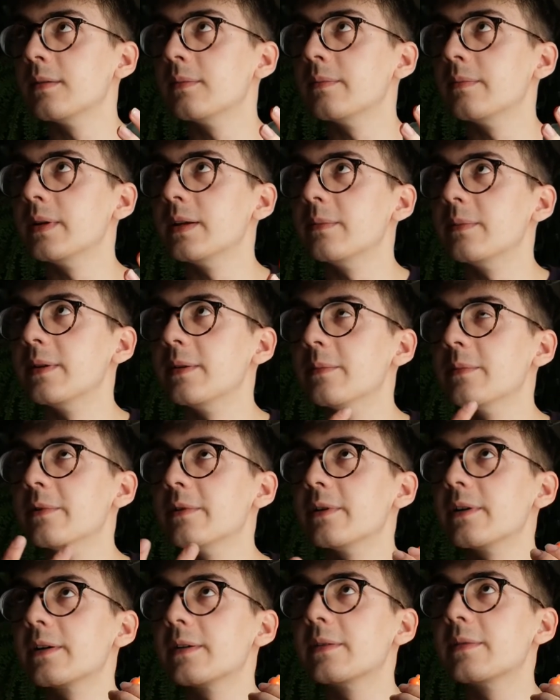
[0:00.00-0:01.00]
maybe
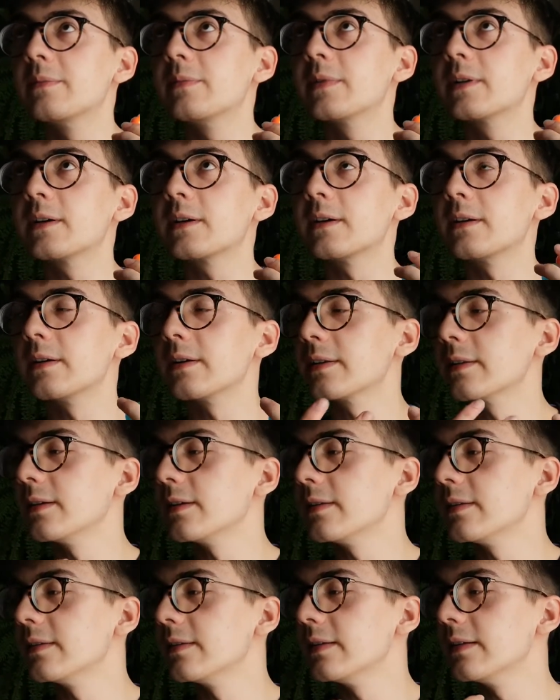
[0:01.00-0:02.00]
more
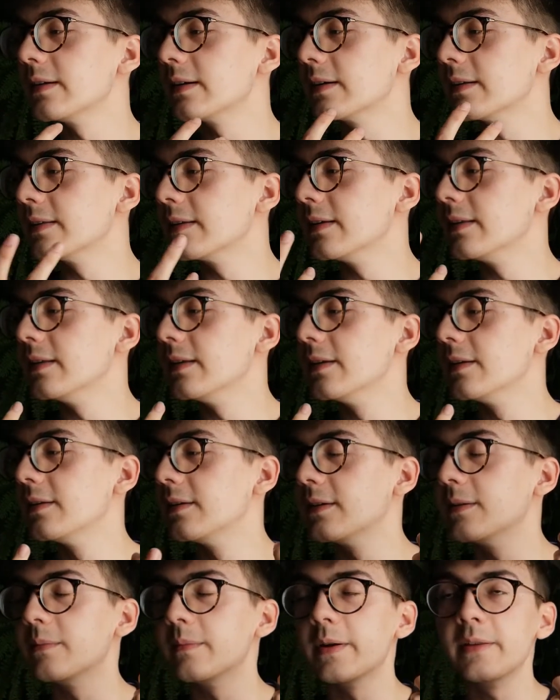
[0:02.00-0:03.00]
characteristic than
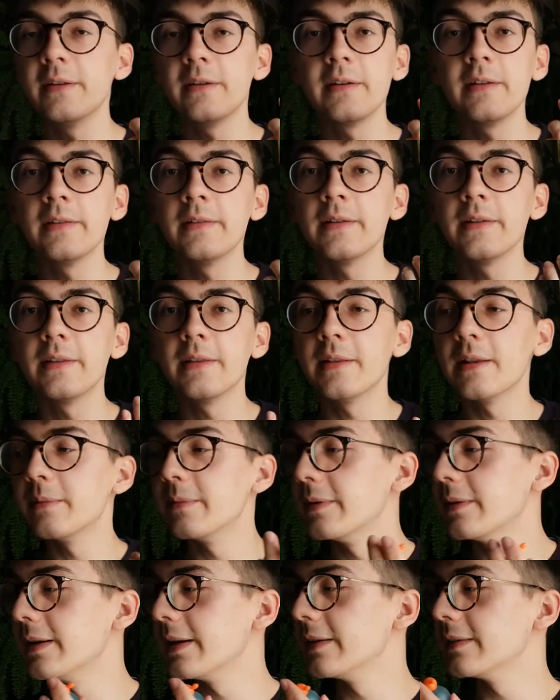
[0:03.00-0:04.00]
mandarin and
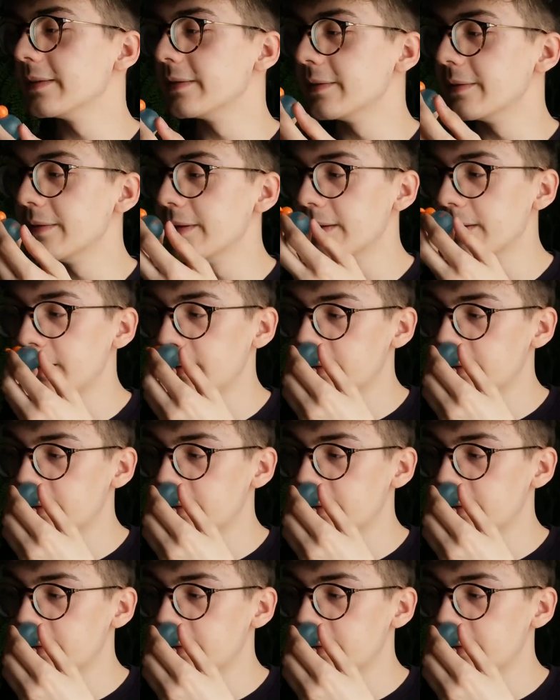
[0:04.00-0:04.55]
lemon. I don't know,